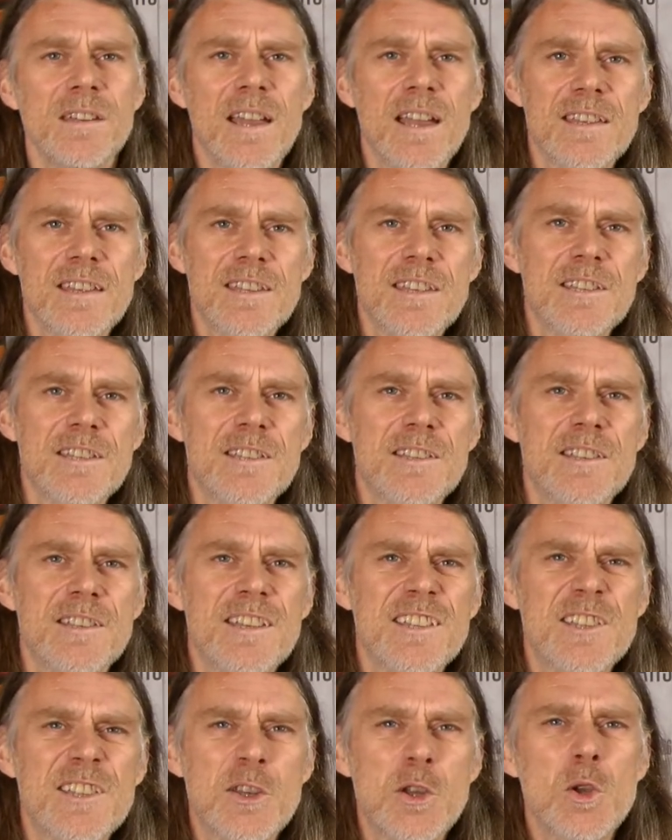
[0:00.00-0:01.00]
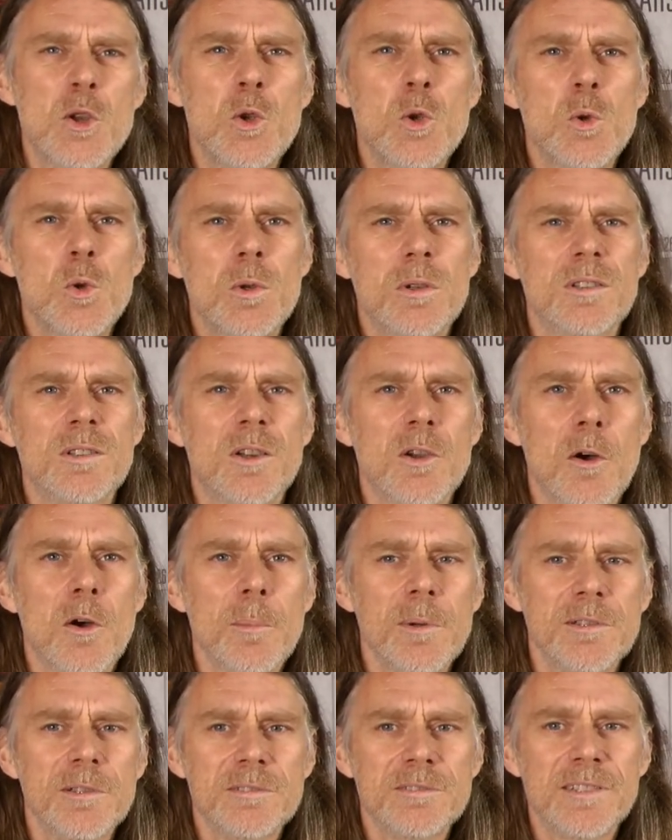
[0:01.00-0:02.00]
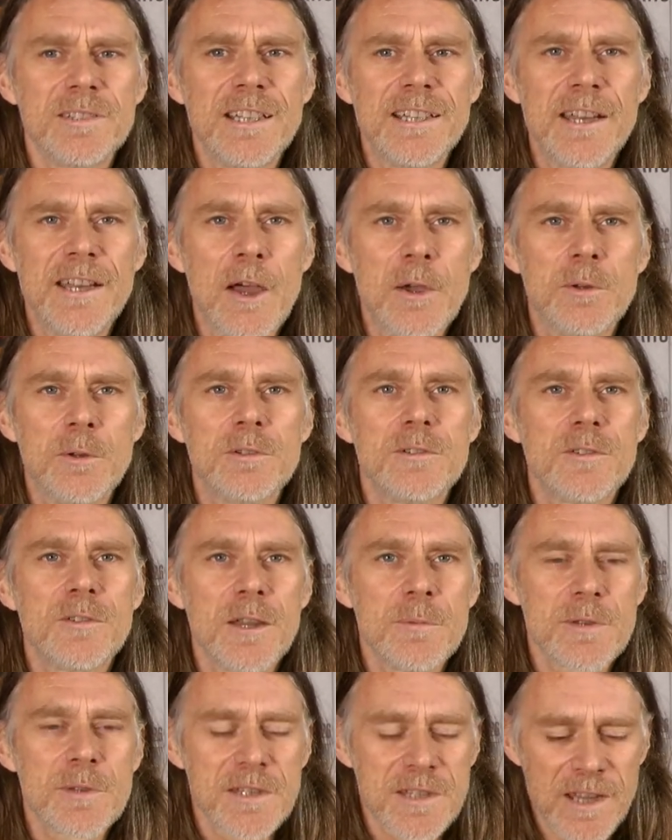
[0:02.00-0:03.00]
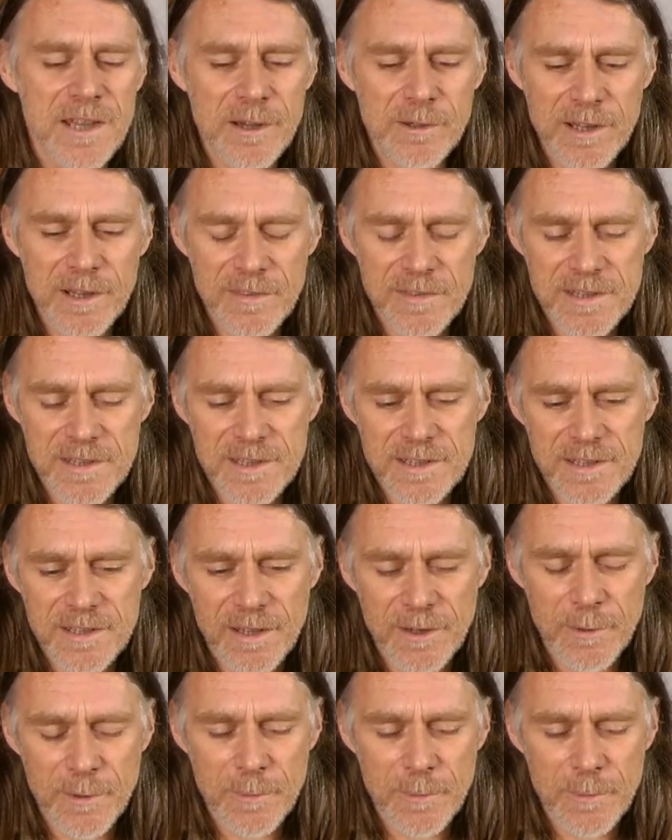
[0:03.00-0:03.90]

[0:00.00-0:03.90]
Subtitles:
Yes, there's two commonly known Gibson scale lengths.